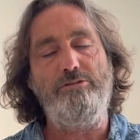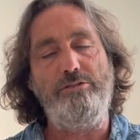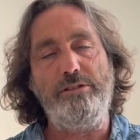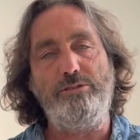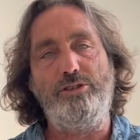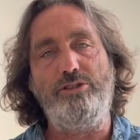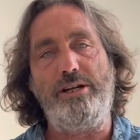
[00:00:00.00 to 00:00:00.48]

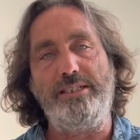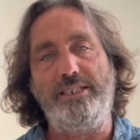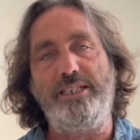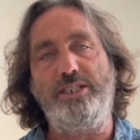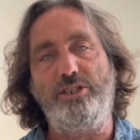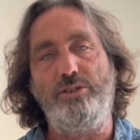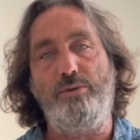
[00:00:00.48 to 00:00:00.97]
real
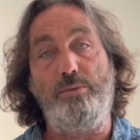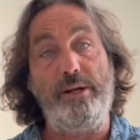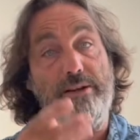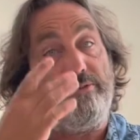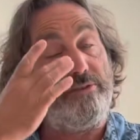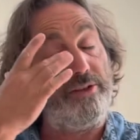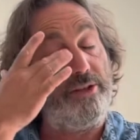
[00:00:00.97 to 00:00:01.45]
transitional
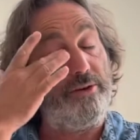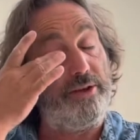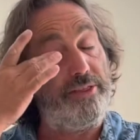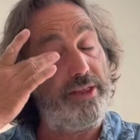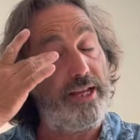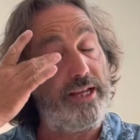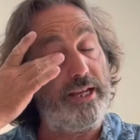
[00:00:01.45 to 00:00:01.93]
week for you i
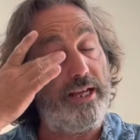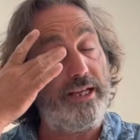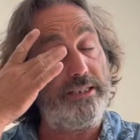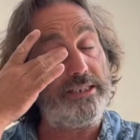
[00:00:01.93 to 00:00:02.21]
think uh,